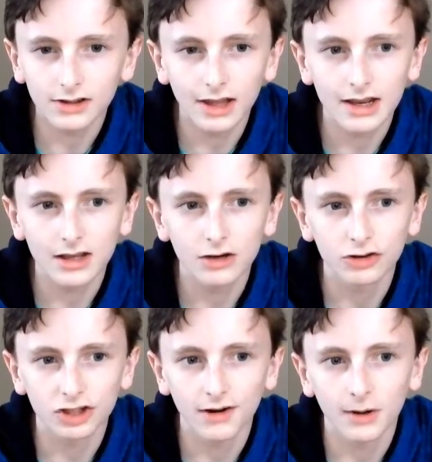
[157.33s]
like you're
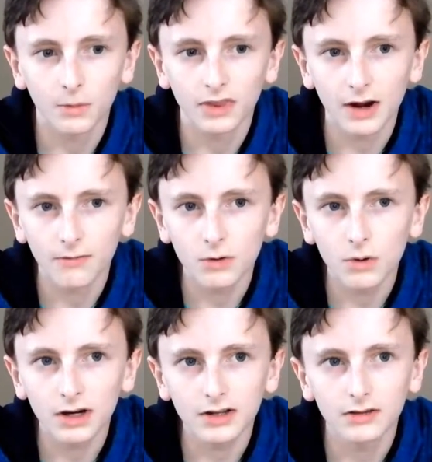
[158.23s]
sharing with
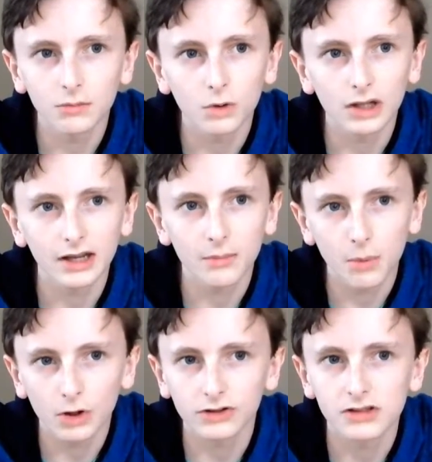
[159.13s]
everyone. It's more like
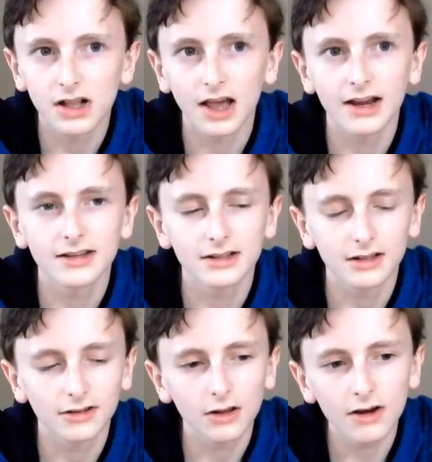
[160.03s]
personalized, and
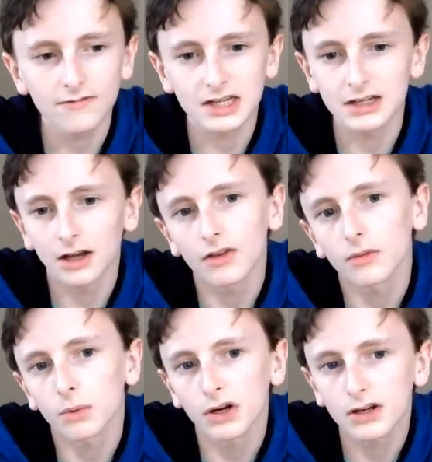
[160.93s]
there's a lot of detail
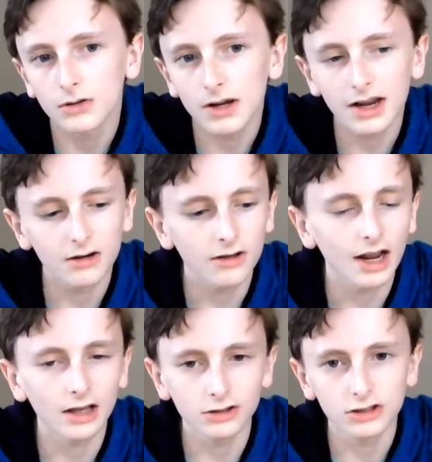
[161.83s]
that's put into it, and you
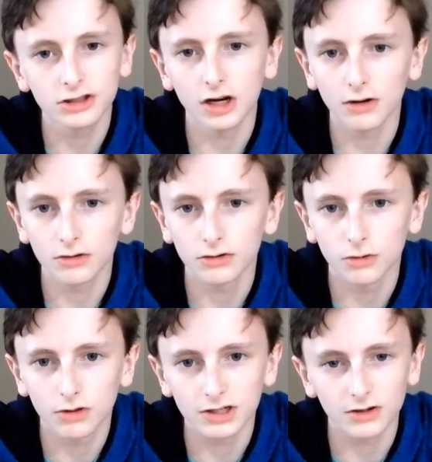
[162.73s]
can actually share your
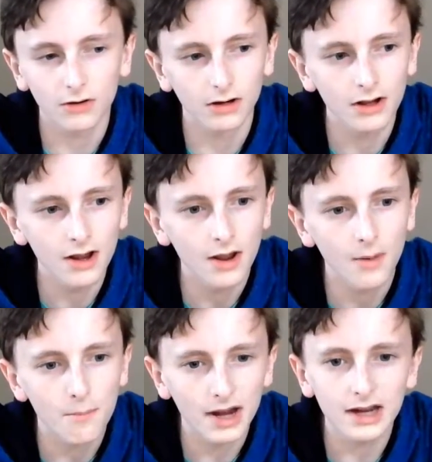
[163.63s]
stories on
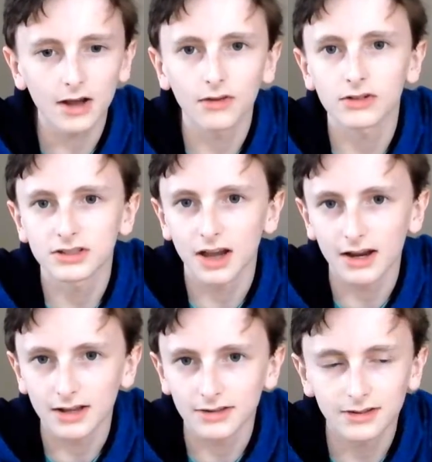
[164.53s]
many other
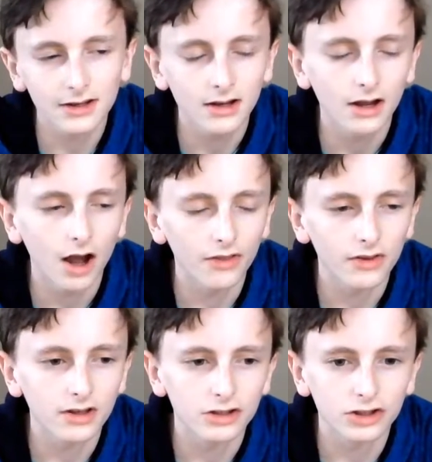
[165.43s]
sites
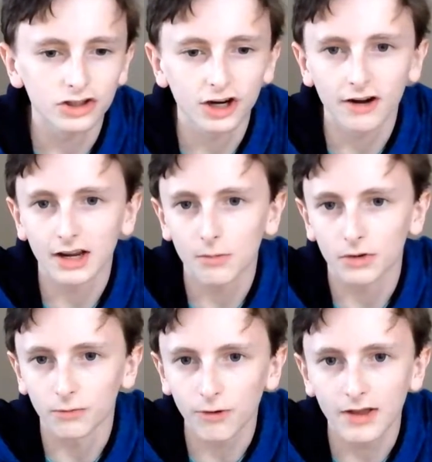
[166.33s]
other than just sharing it
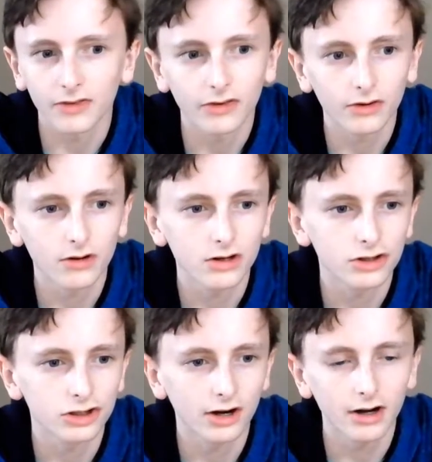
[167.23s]
with friends. So you
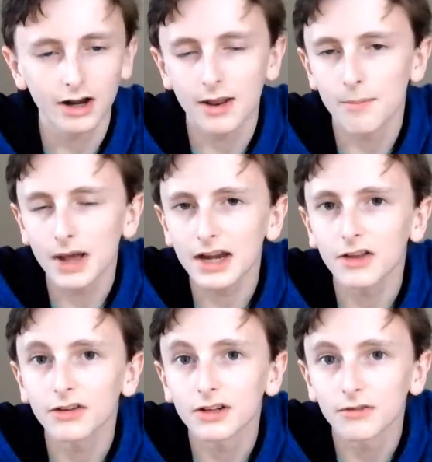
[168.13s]
can share it in many
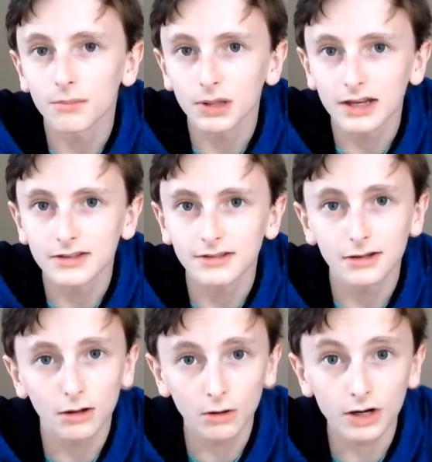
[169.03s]
other different places,
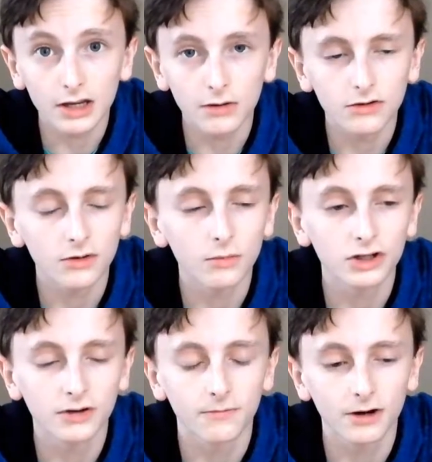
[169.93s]
including YouTube,
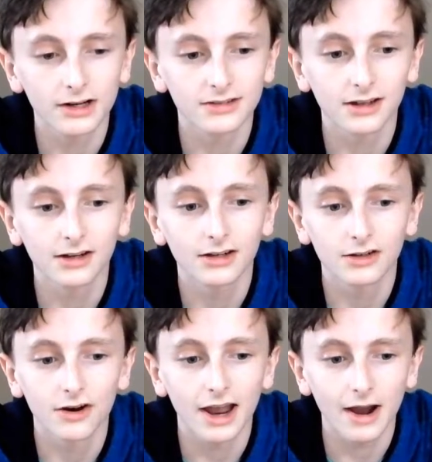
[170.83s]
which I'm very excited to
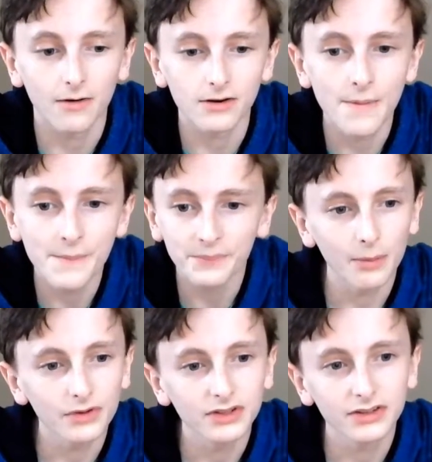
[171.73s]
try out.
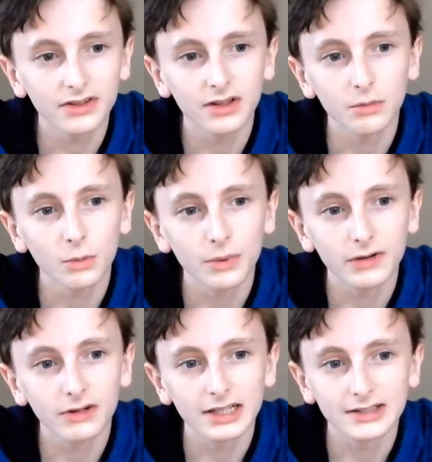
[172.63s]
Apple says that they will
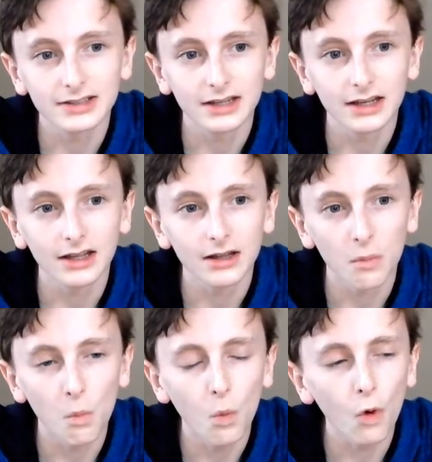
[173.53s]
be releasing
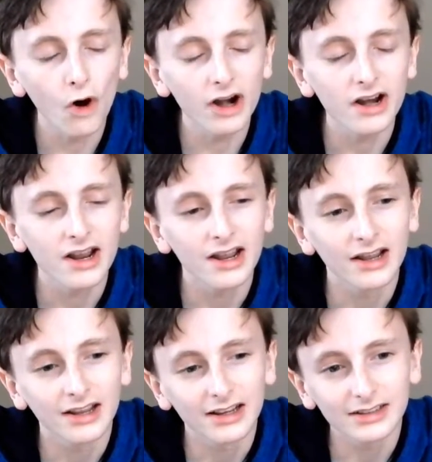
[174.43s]
more
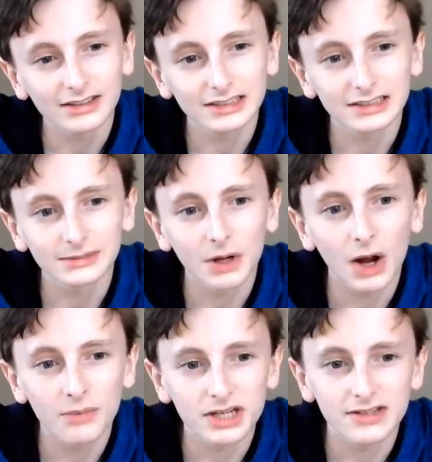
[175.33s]

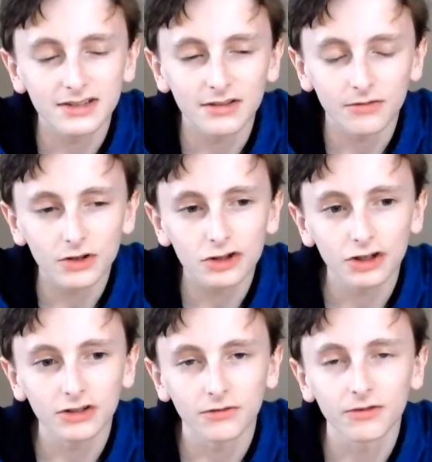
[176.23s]
updates in the
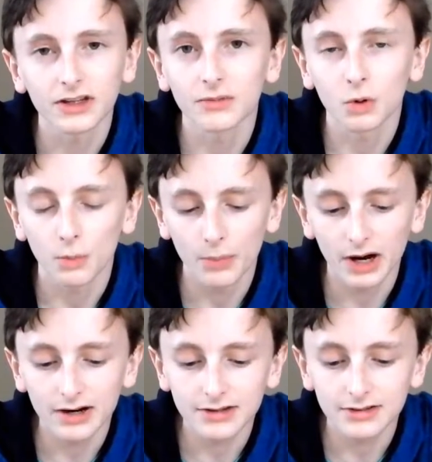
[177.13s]
future to fix more
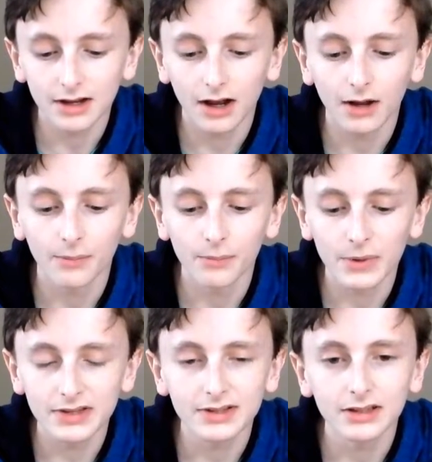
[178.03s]
bugs.
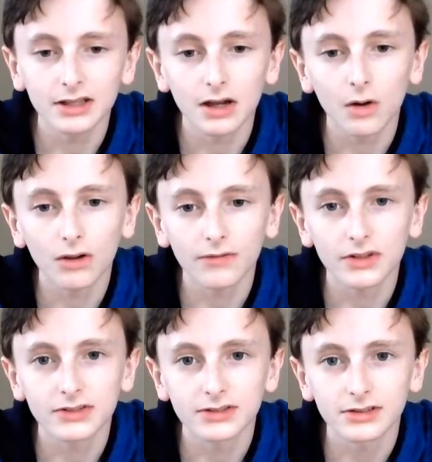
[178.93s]
Basically, all of
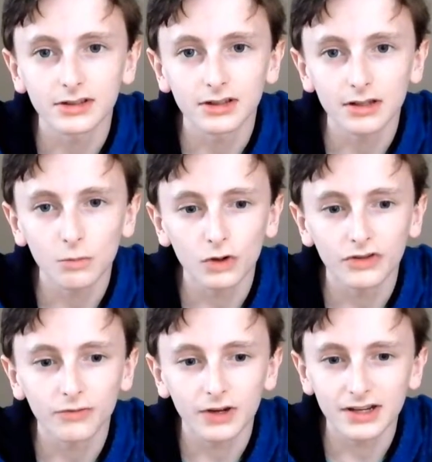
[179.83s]
this
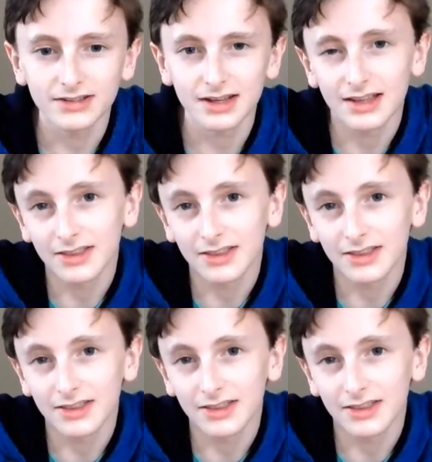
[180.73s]
was fixed